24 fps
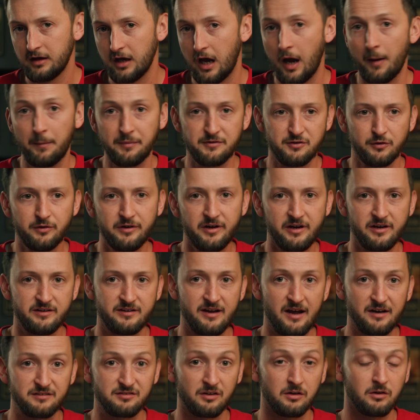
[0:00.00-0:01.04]
Opportunity
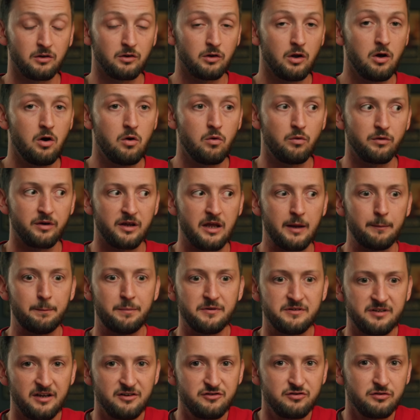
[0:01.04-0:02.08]
attacks alone can
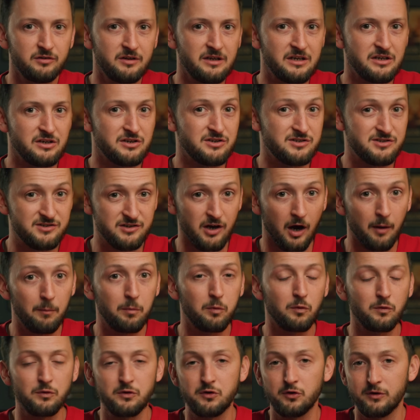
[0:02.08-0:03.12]
potentially
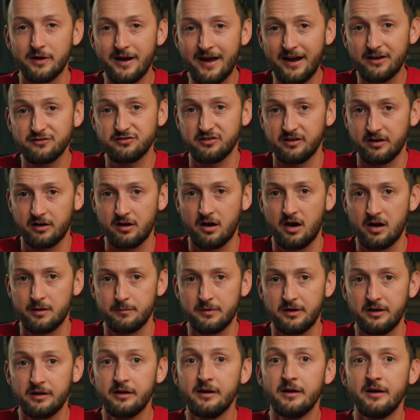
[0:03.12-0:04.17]
double your action
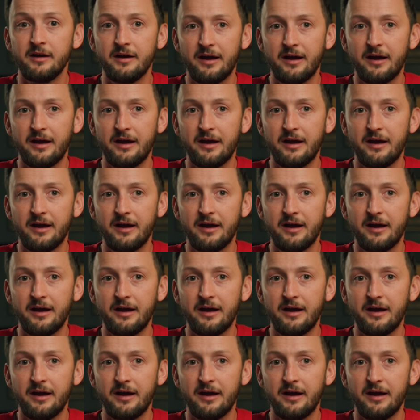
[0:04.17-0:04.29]
economy,